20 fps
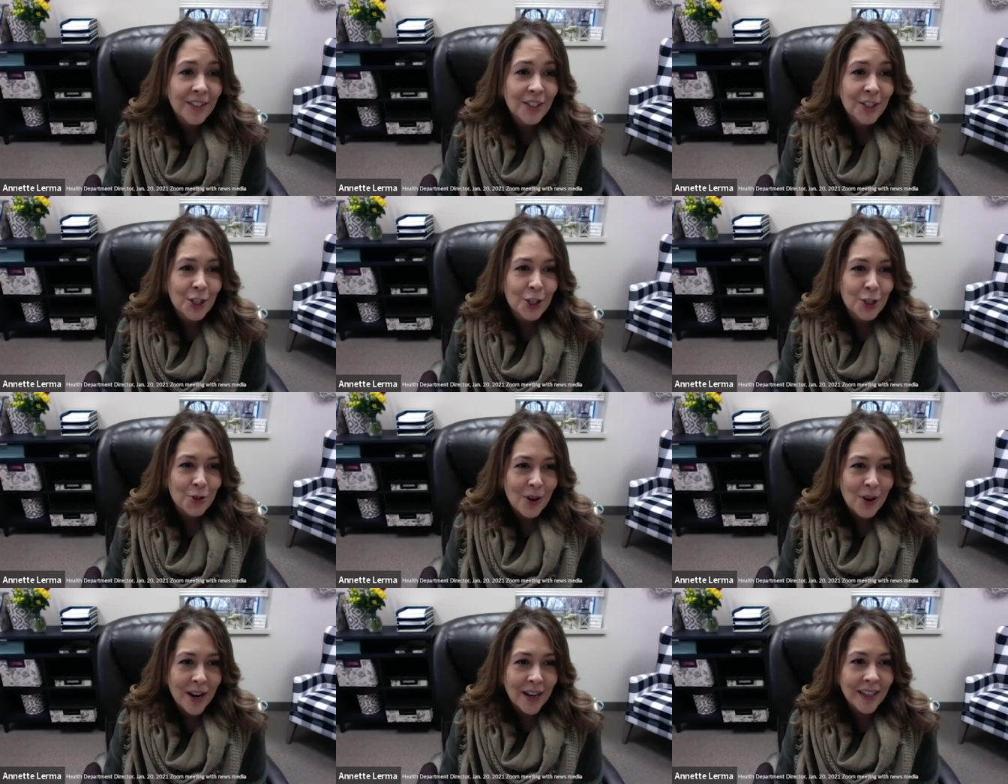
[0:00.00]
to
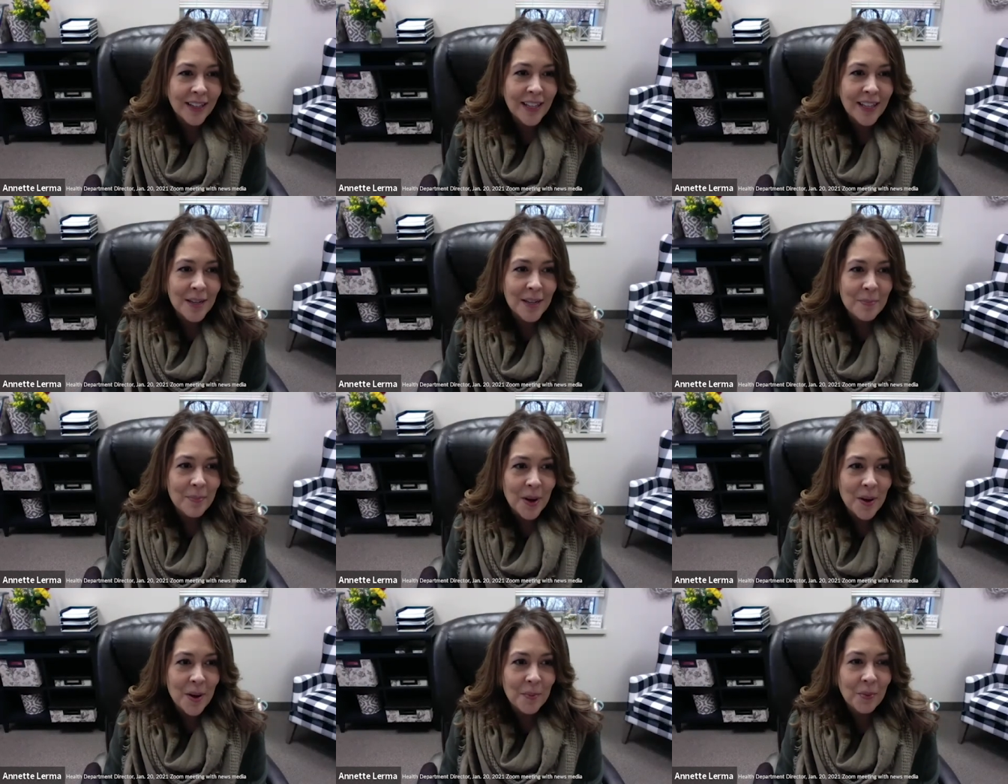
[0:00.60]
try to keep
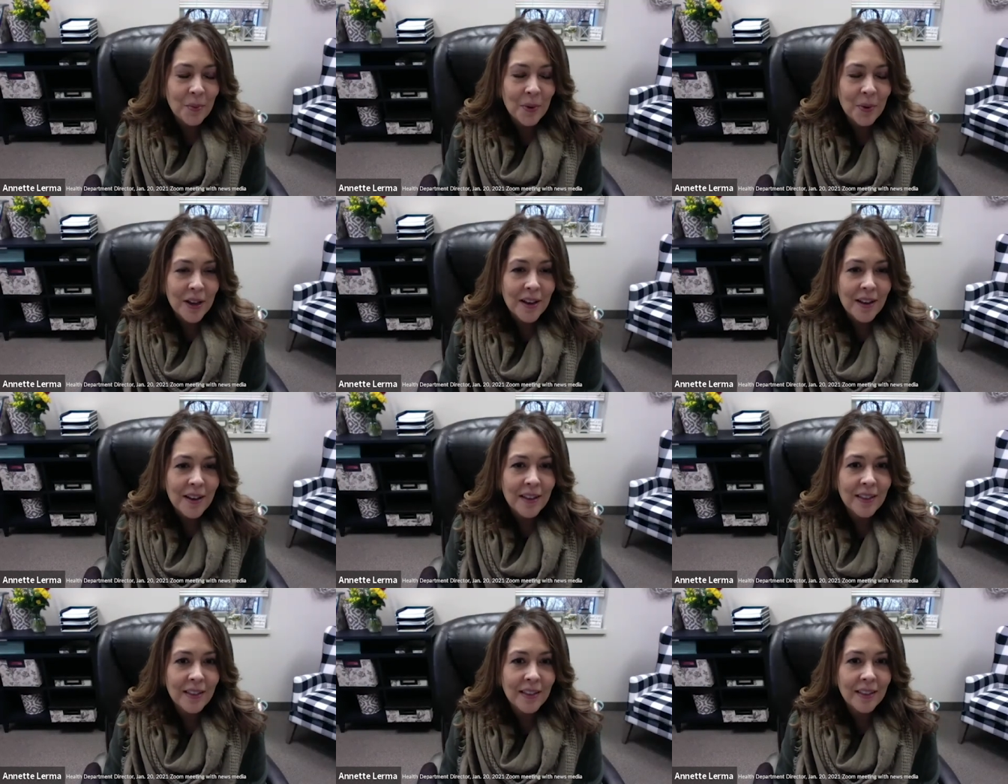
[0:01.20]
up
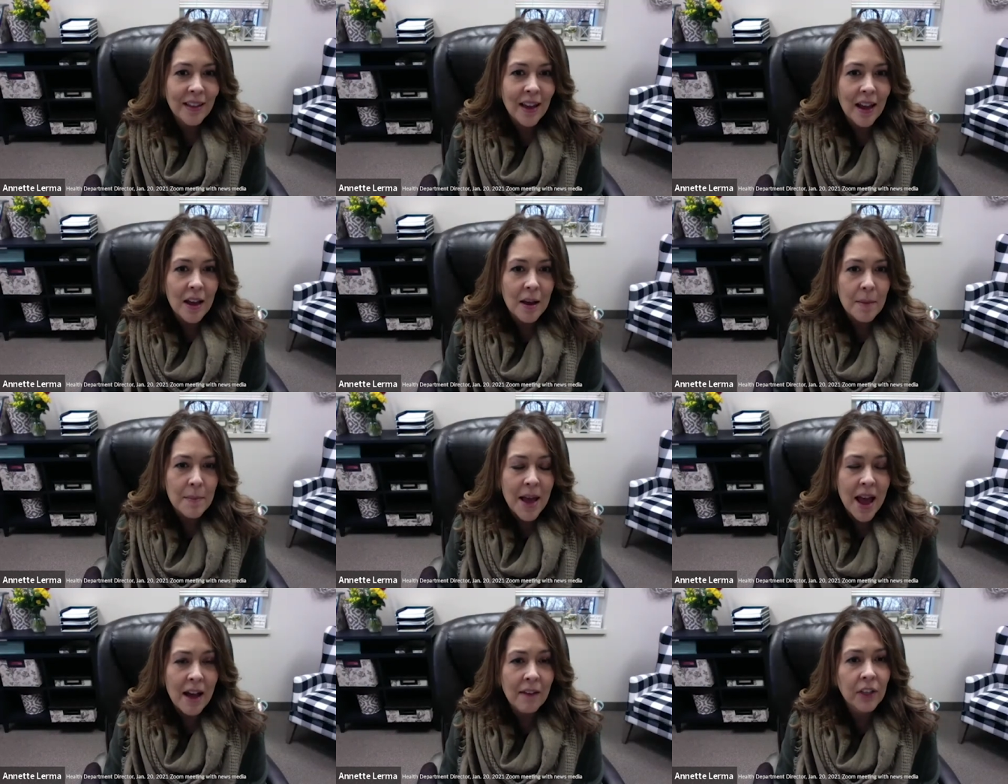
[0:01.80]
with um,
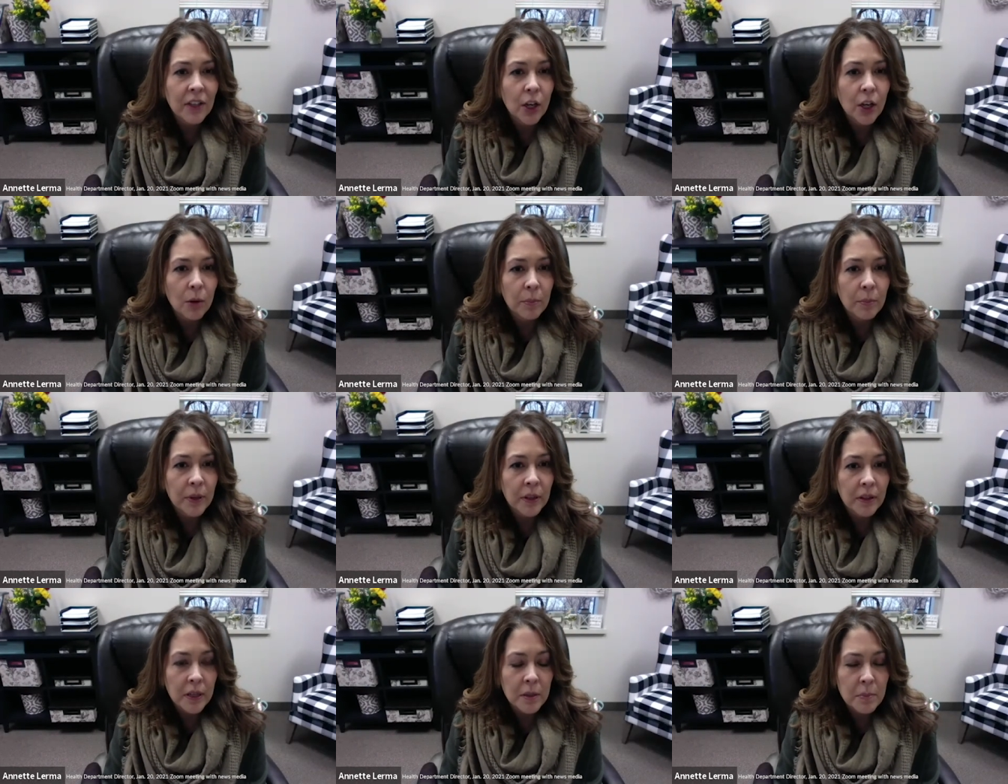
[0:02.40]
having our
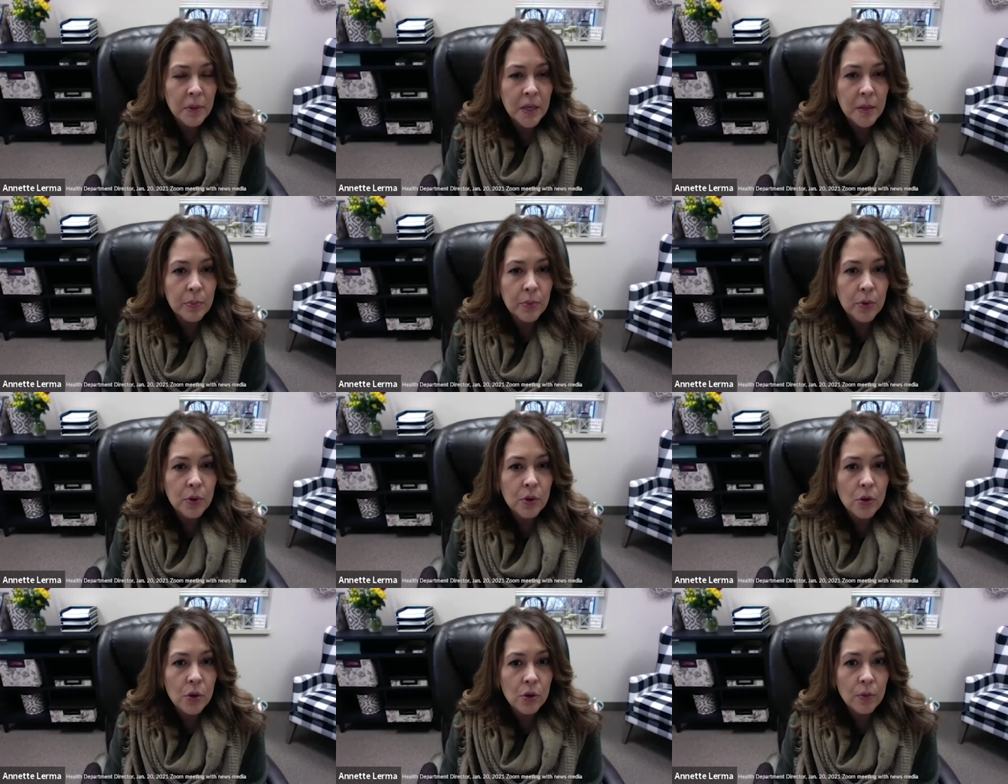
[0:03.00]
billing
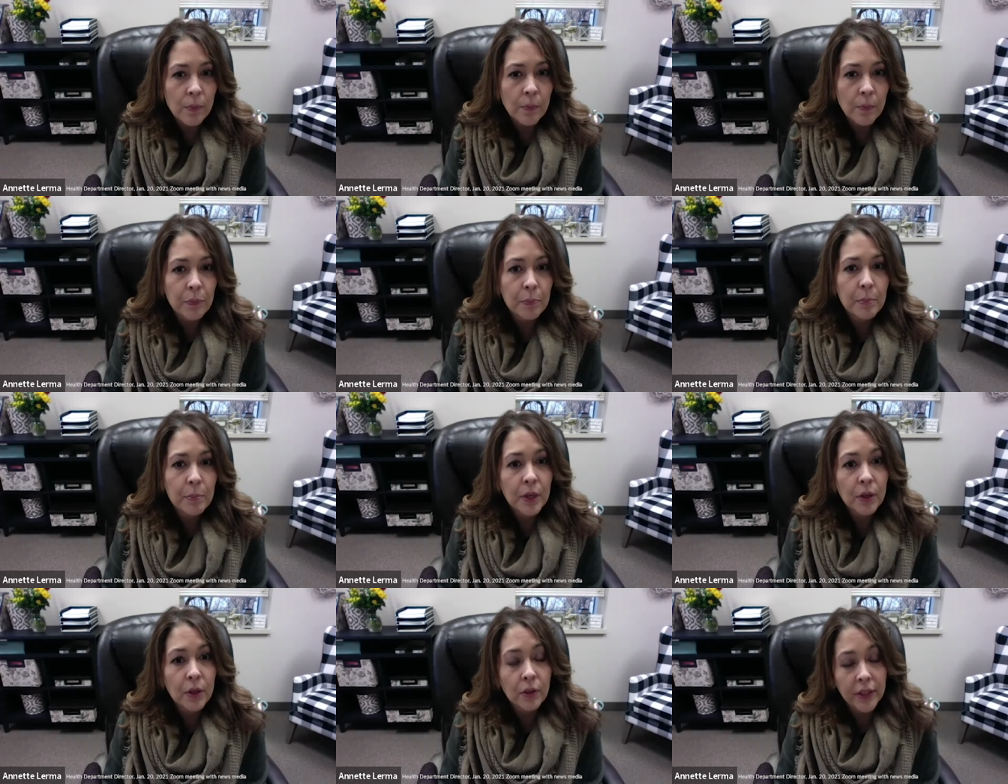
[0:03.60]
people
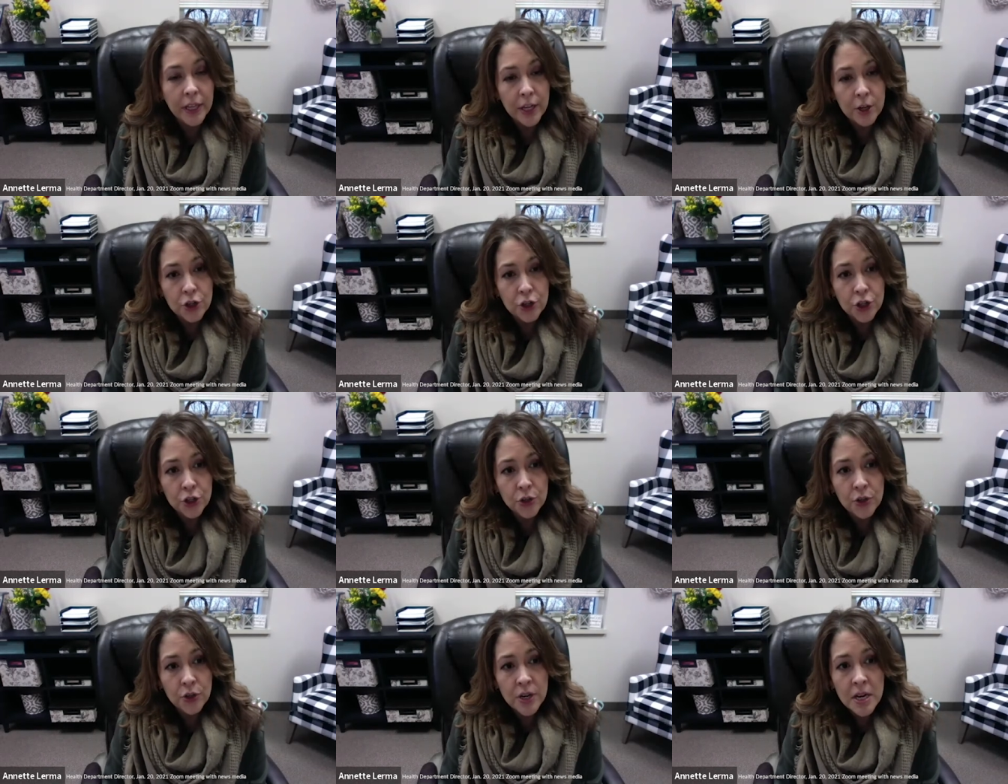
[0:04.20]
bill
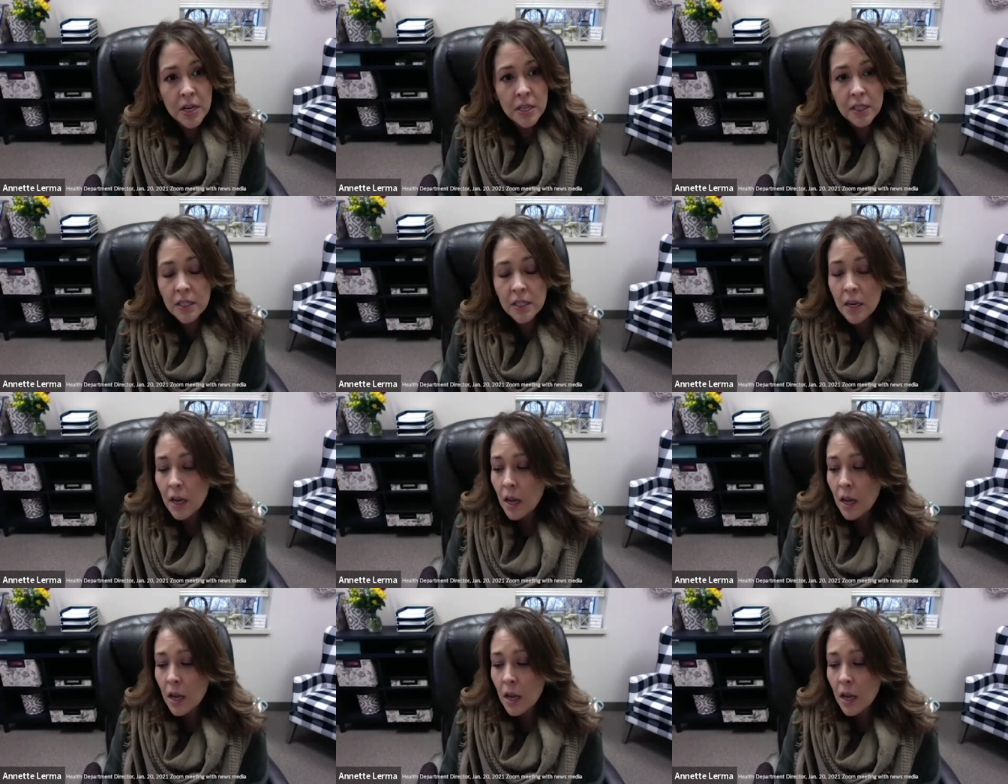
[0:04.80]
insurance,